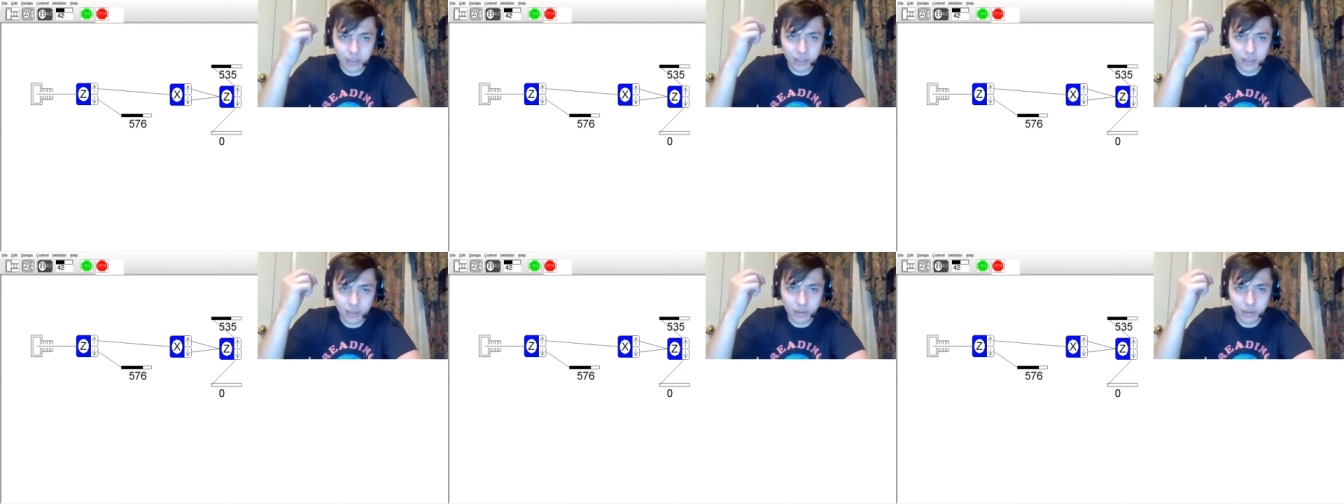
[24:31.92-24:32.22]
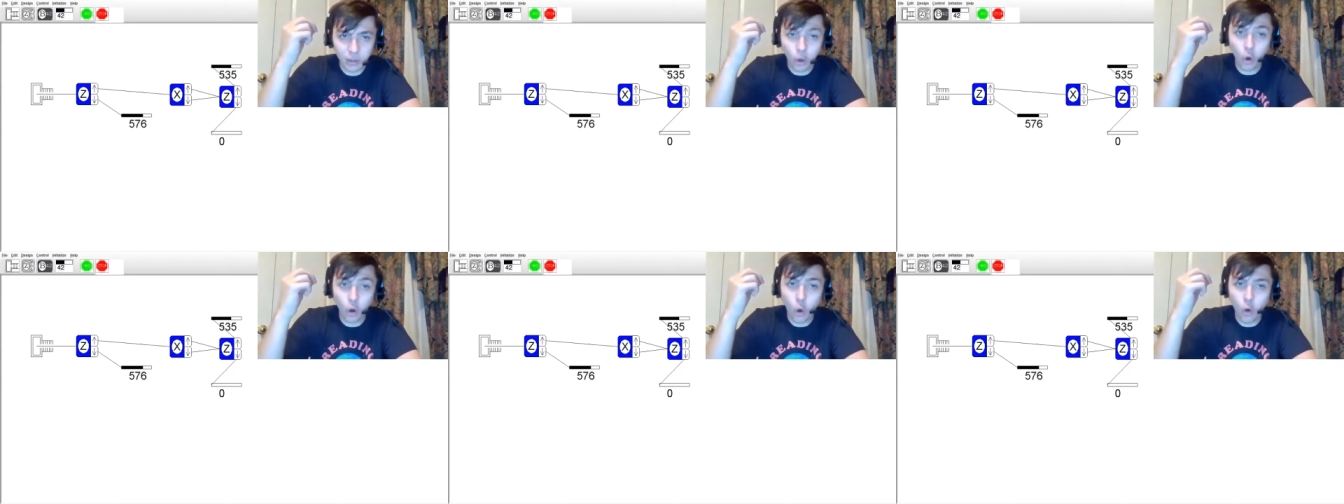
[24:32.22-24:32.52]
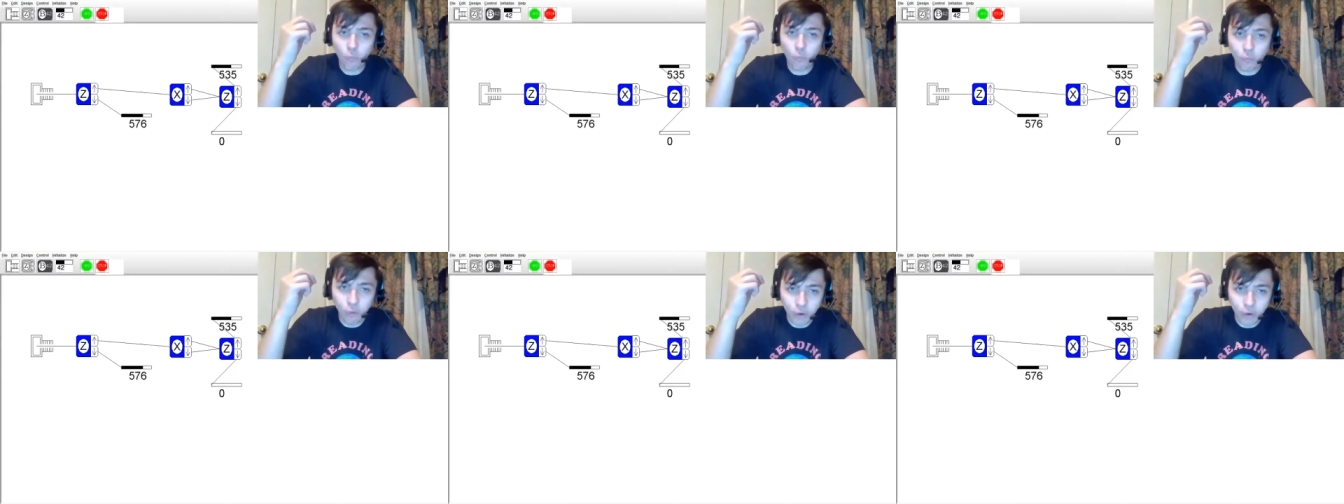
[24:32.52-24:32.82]

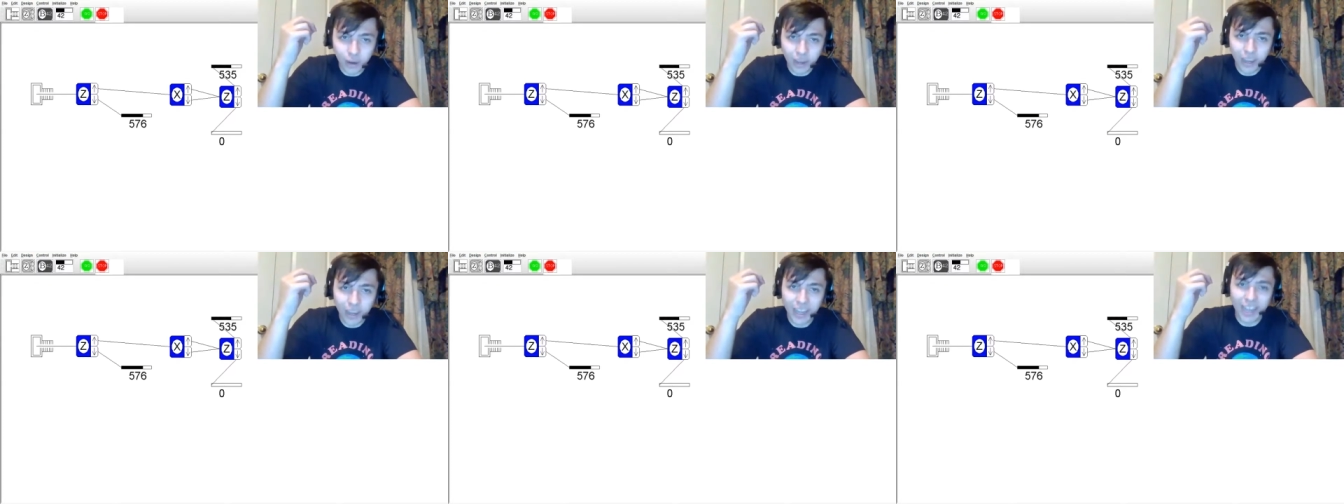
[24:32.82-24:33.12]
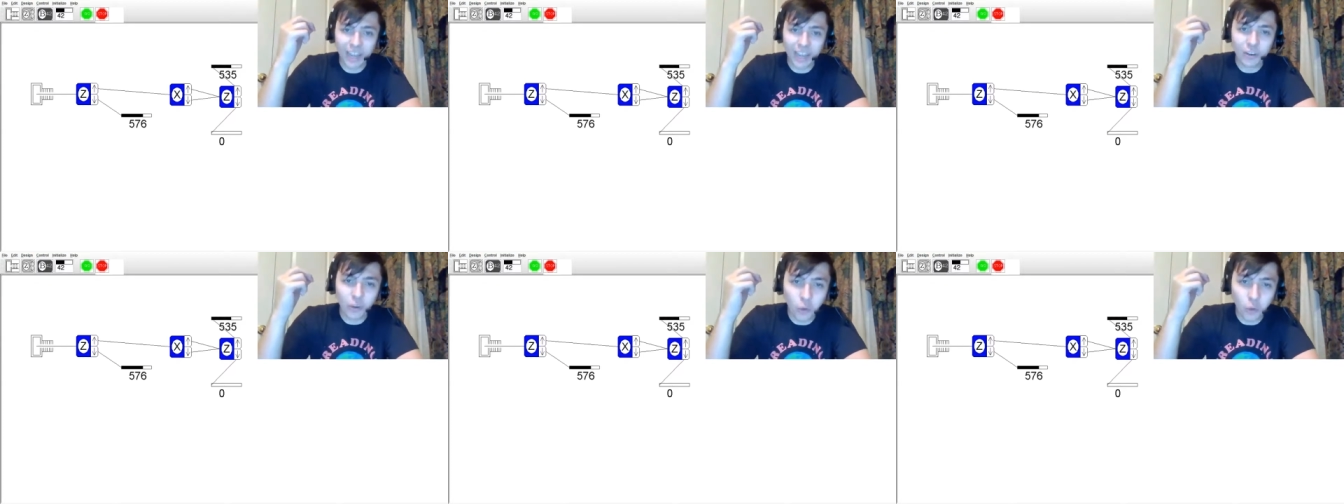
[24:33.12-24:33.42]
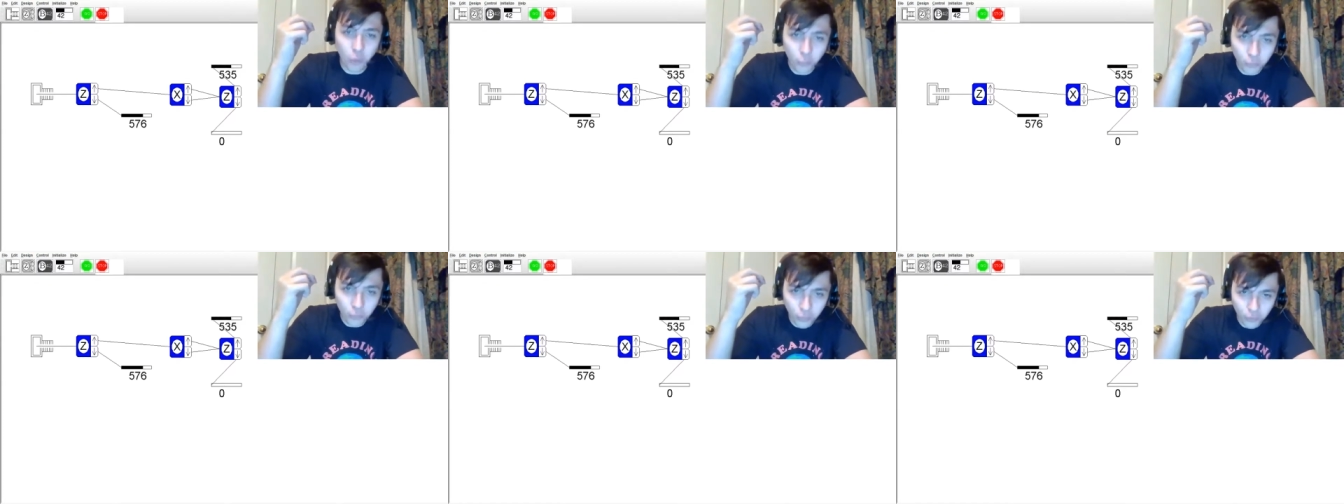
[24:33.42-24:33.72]
over and
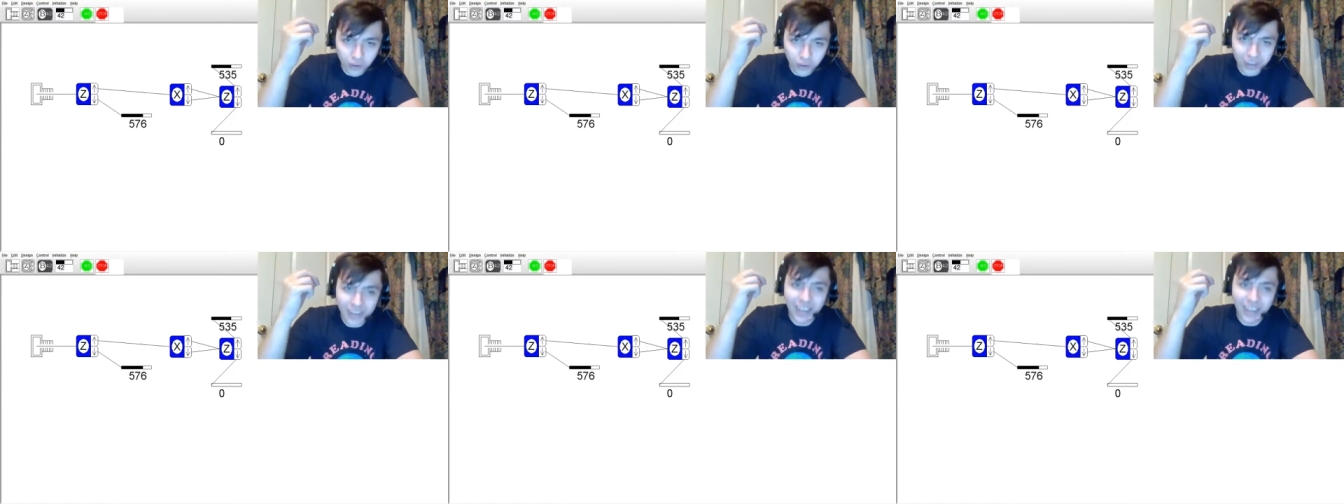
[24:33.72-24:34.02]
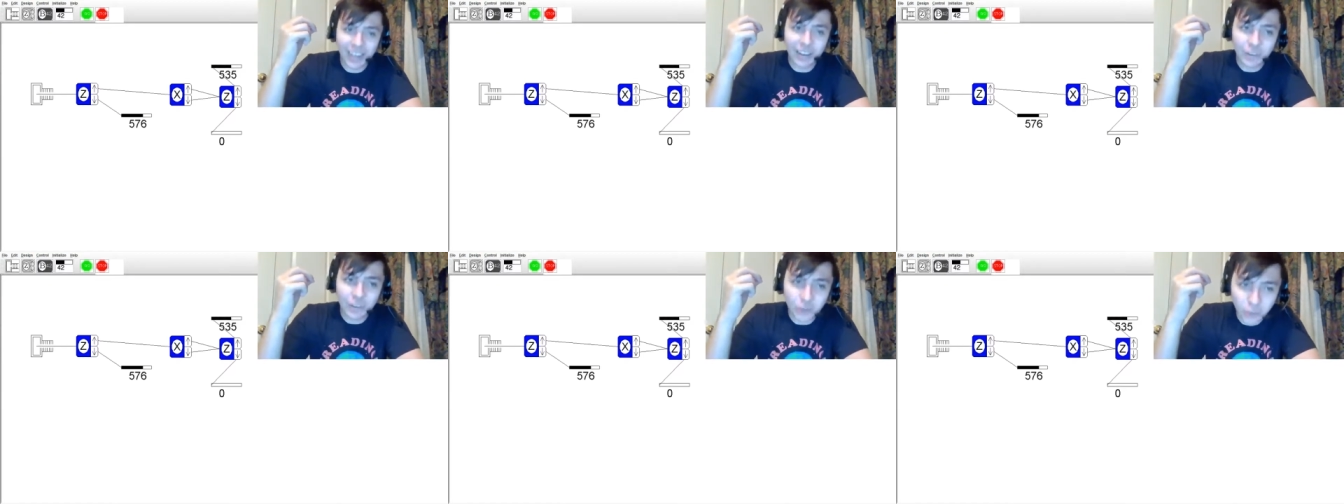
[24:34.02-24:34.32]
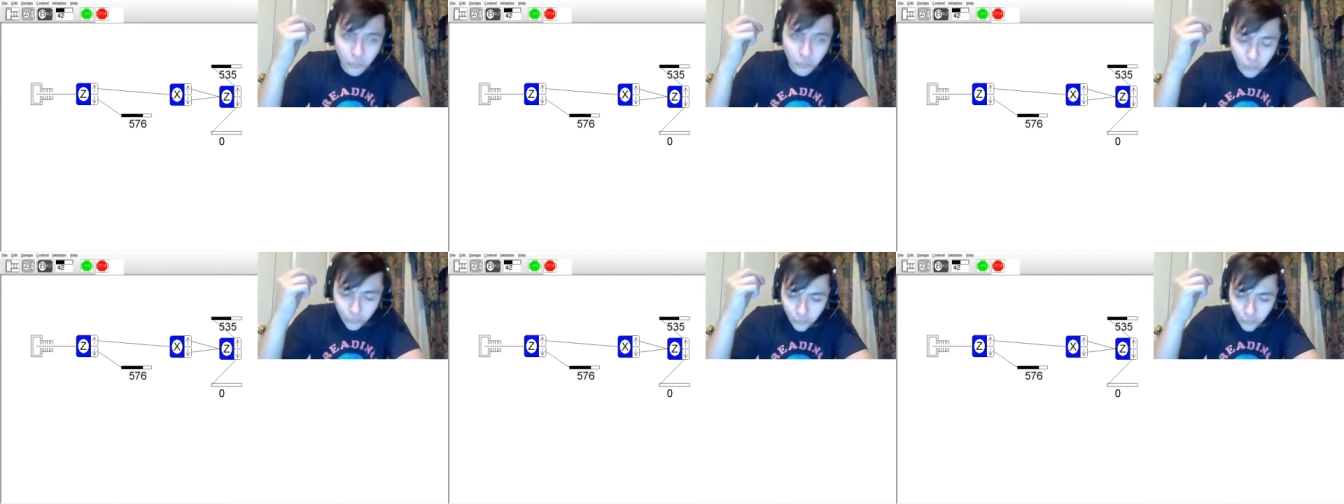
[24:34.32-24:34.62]
over and
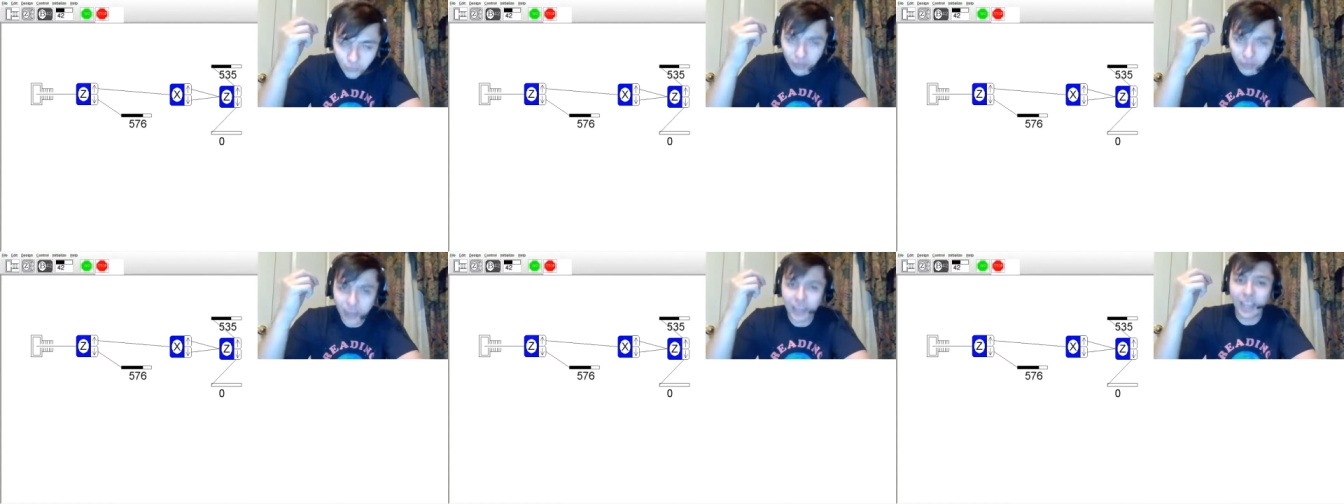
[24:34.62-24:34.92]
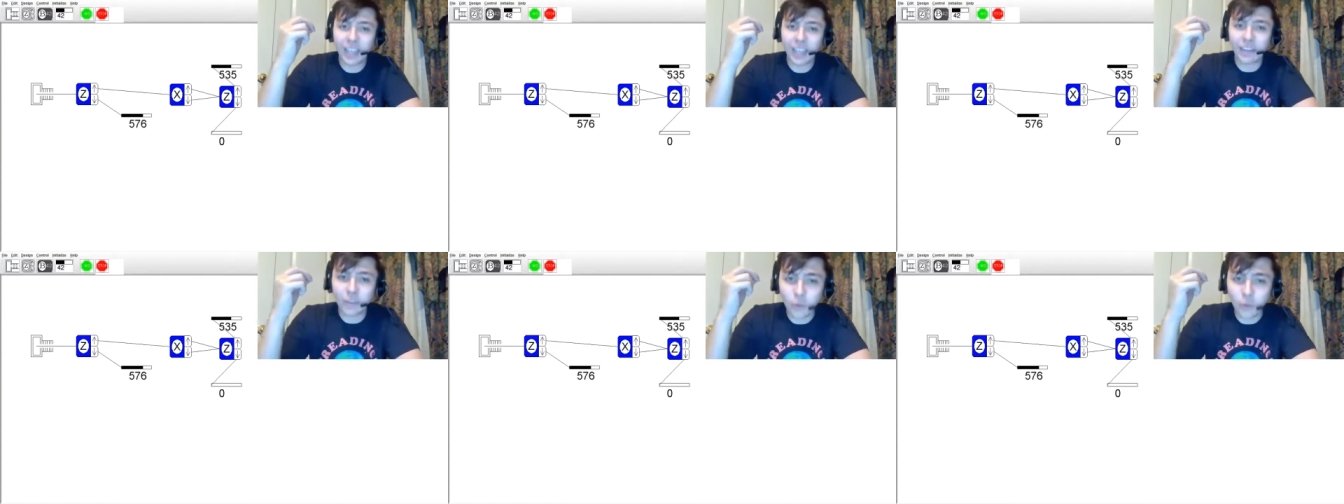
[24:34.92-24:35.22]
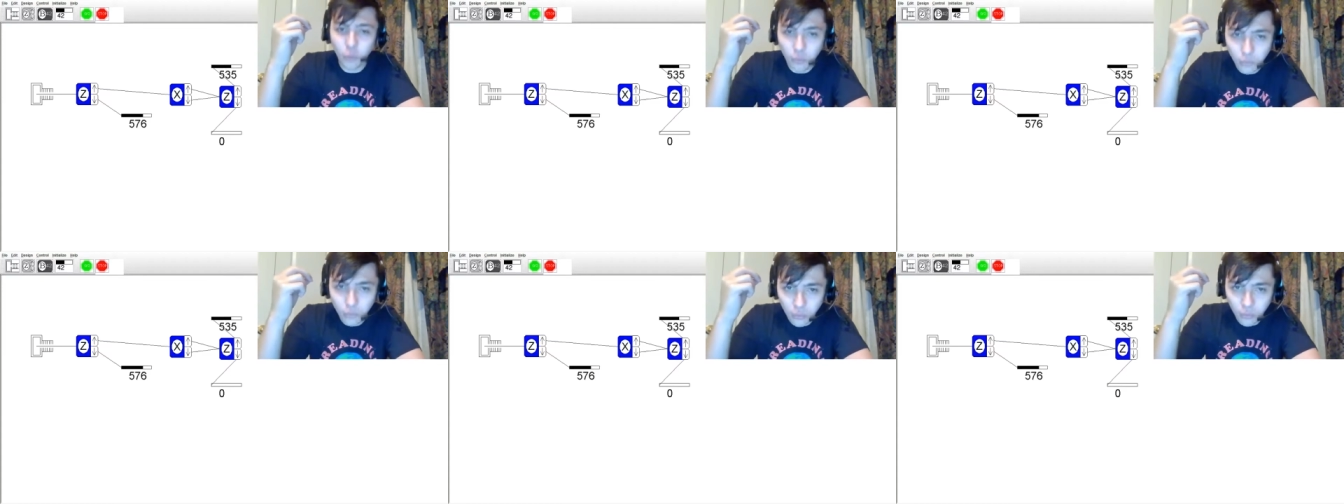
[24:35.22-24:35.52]
over and
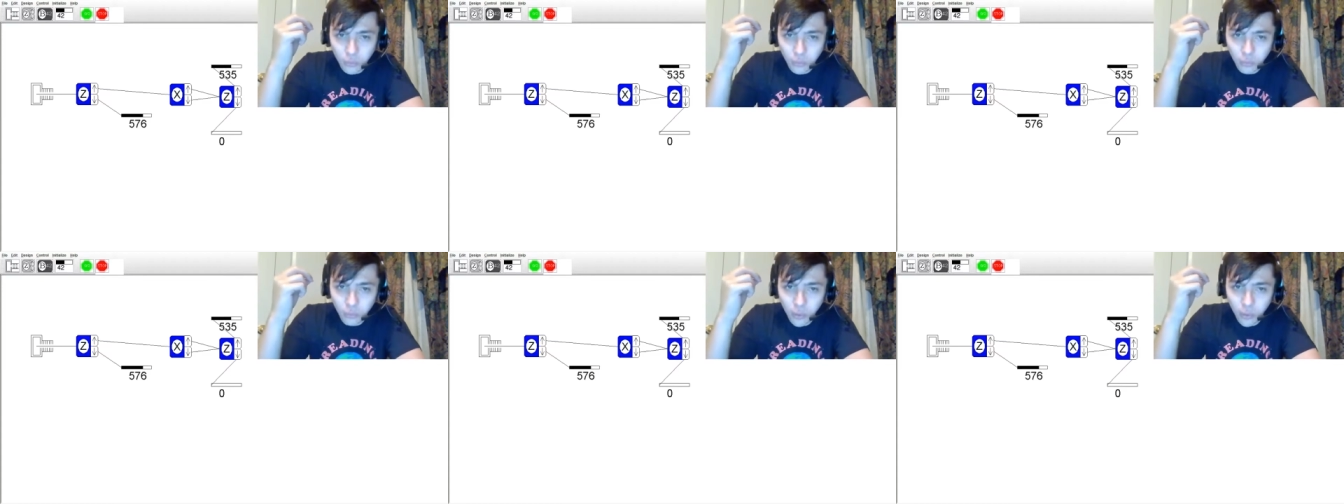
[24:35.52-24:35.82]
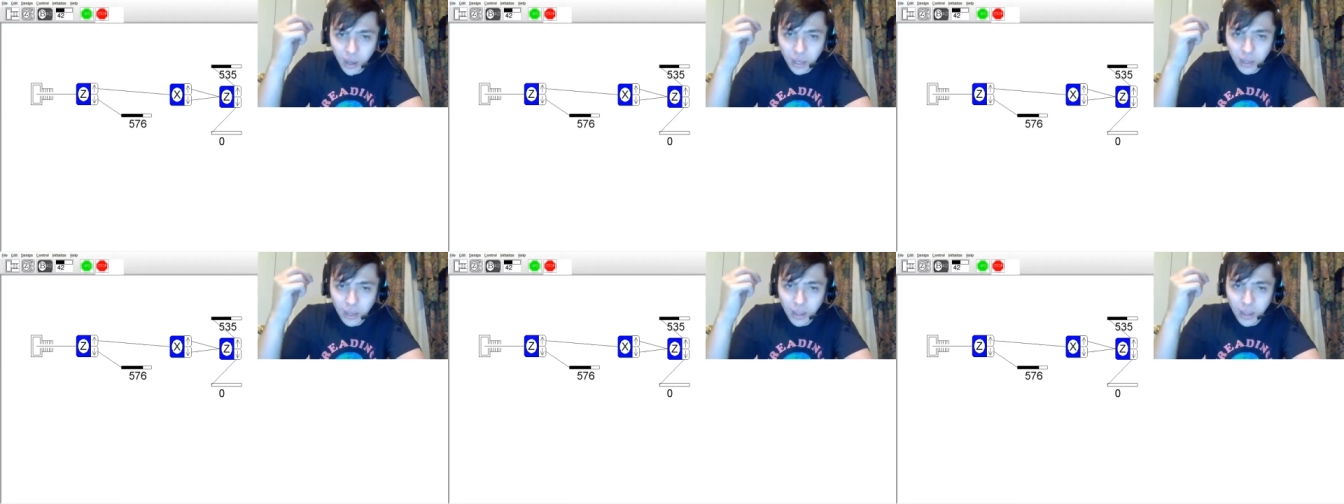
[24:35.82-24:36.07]
over, right?